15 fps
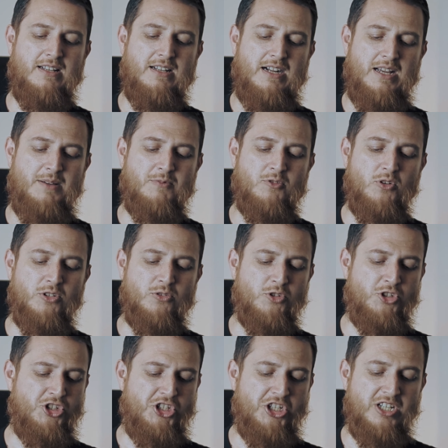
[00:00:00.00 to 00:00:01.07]
I'm going to
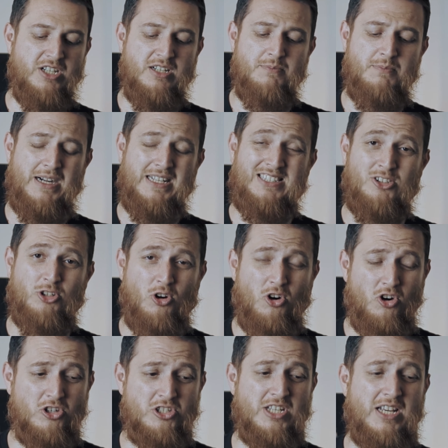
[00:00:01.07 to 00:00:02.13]
share my thoughts.